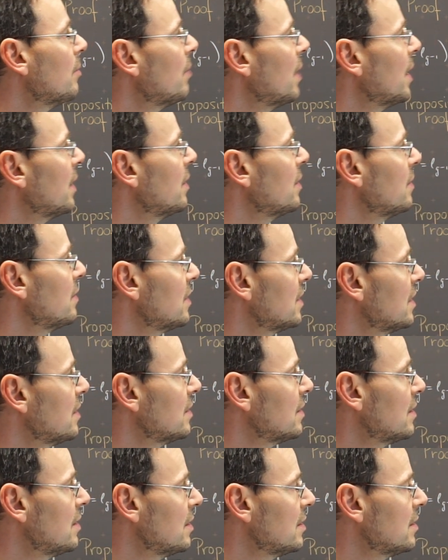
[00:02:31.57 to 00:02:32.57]
but
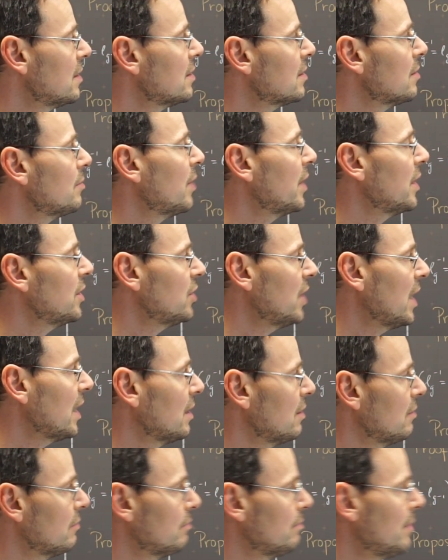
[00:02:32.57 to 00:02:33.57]
since this is a
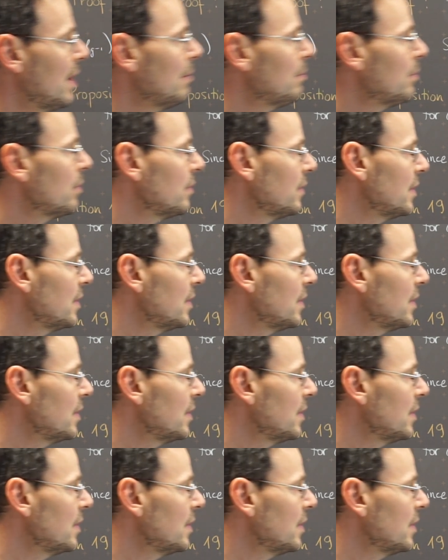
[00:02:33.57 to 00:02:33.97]
bijective map,